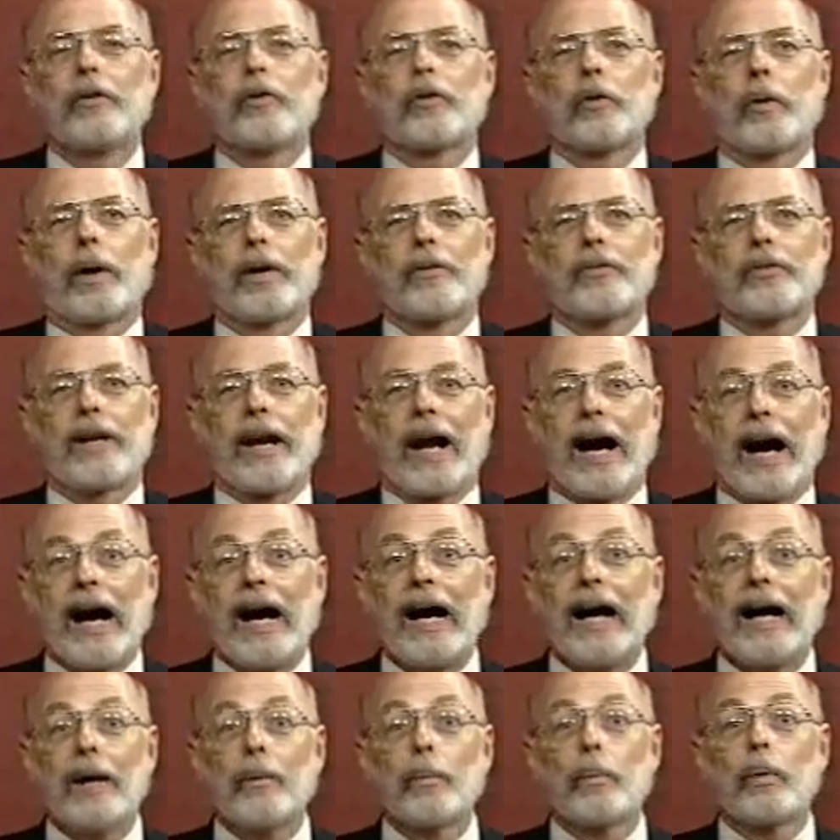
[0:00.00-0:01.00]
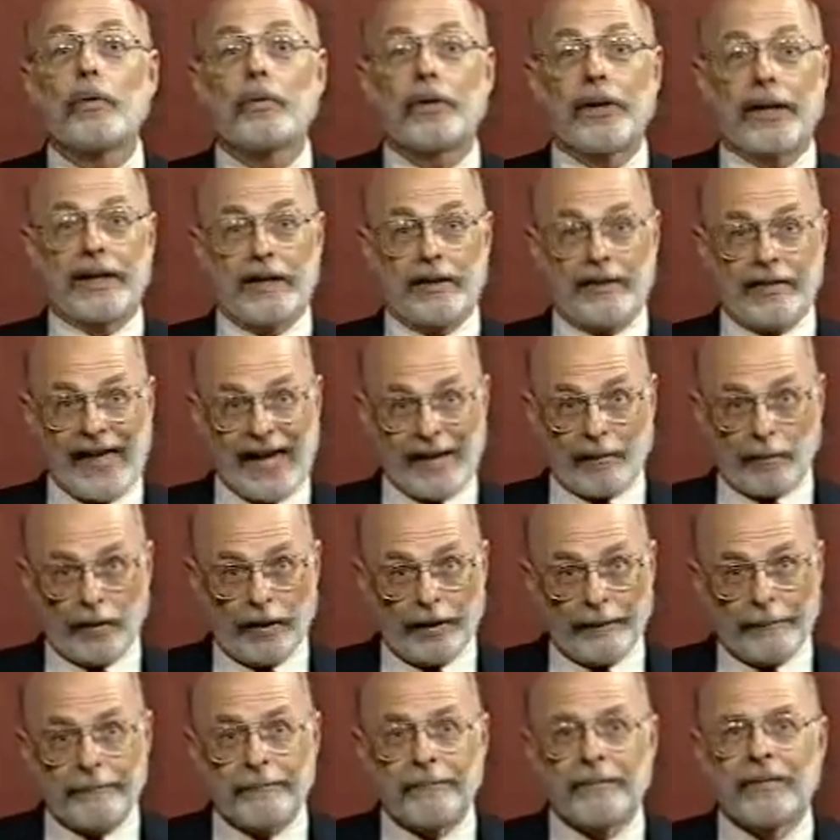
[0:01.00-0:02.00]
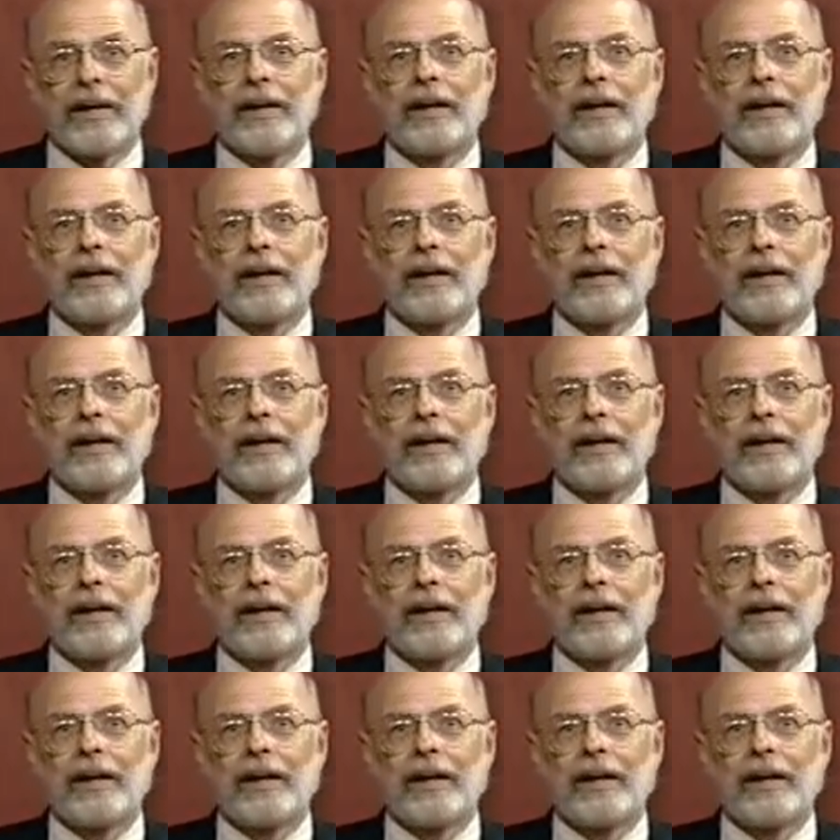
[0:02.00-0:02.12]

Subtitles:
So I said, I will take that one.